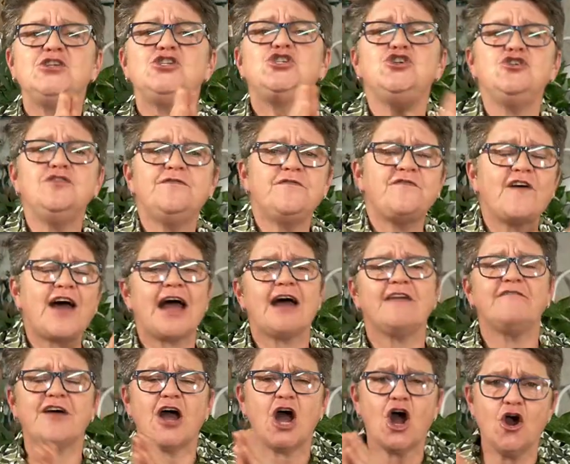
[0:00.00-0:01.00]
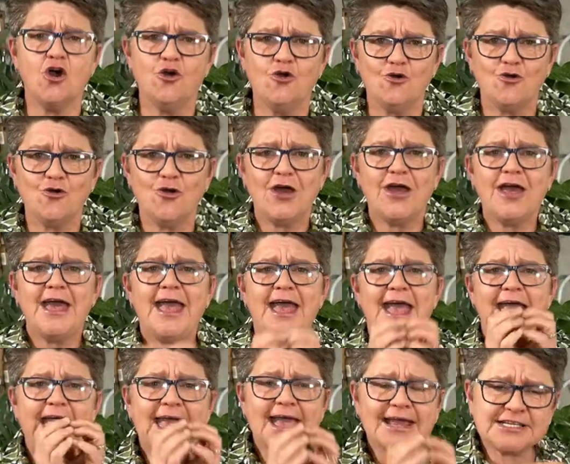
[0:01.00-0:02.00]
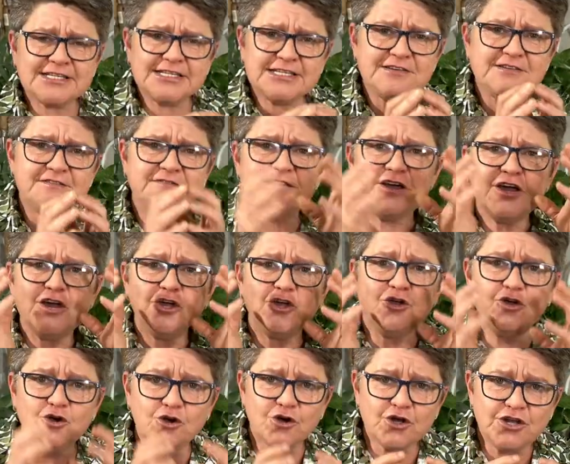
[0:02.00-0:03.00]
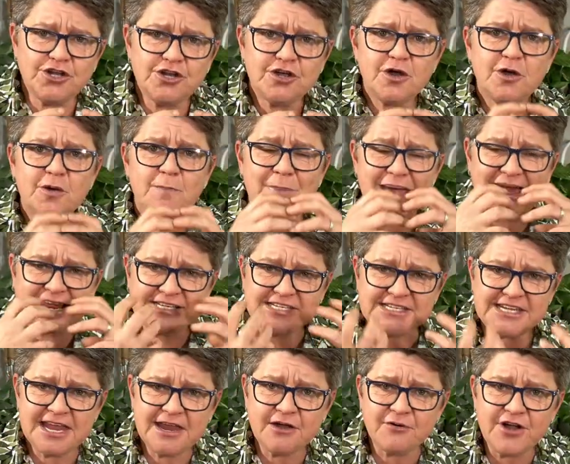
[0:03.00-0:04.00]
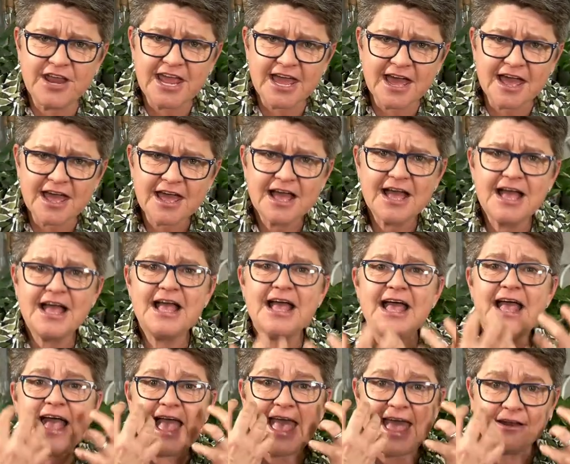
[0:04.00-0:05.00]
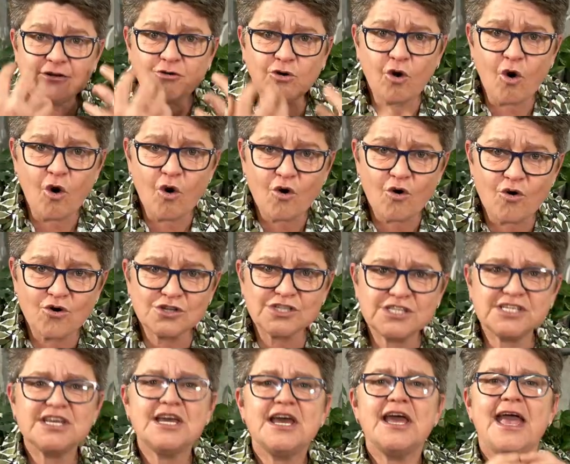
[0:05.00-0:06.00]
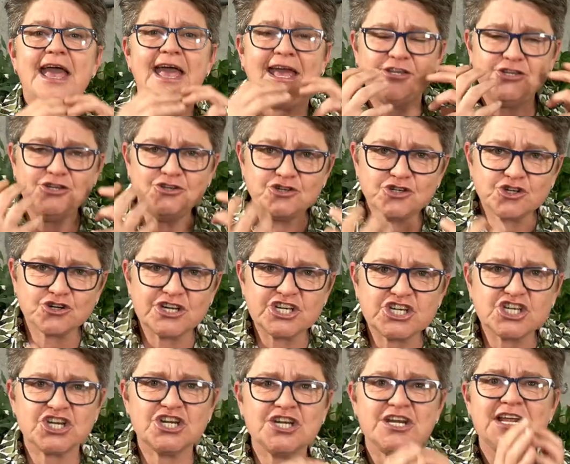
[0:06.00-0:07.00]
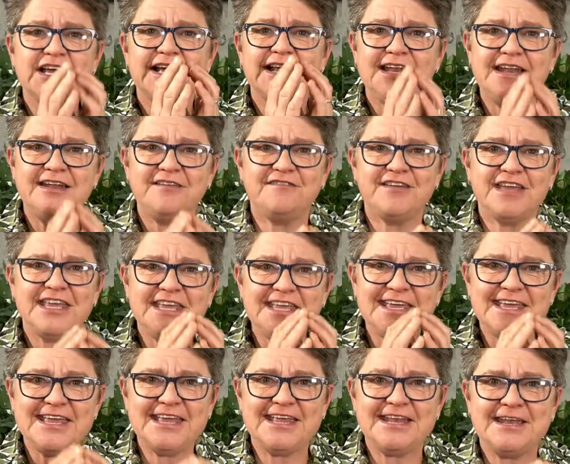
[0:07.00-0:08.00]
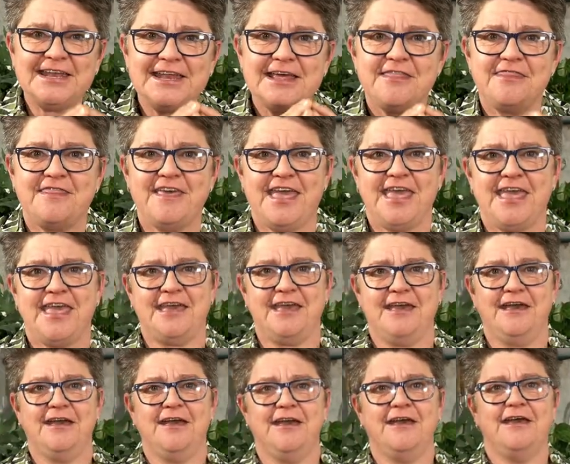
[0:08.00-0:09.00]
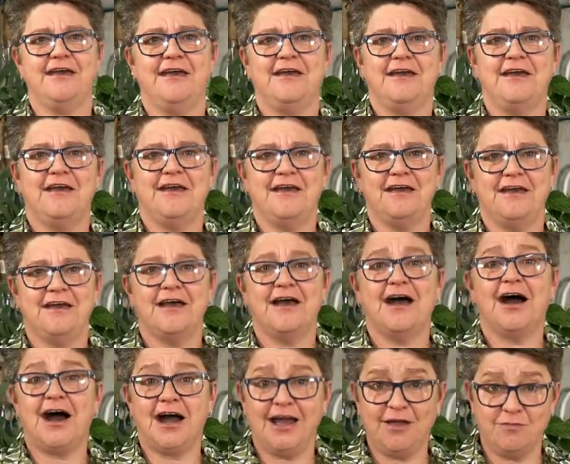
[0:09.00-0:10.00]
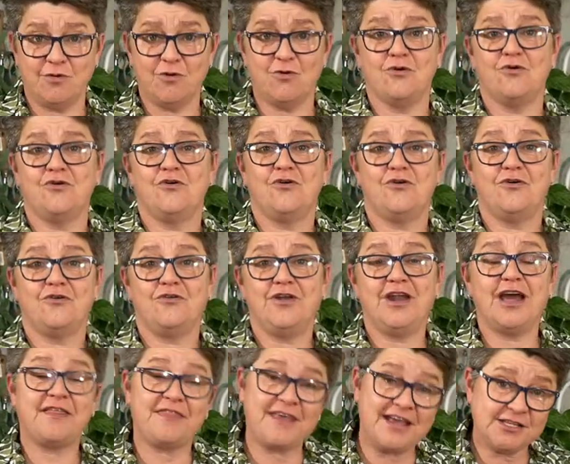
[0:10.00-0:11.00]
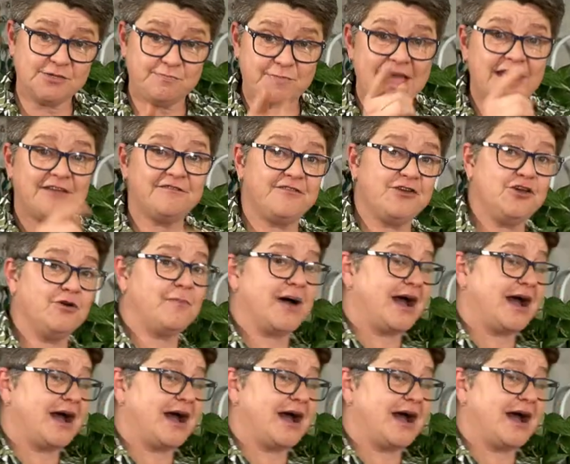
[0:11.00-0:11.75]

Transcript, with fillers: 250 active good bacteria and cohos and nutrition living in there. Highball. Now that's bang for your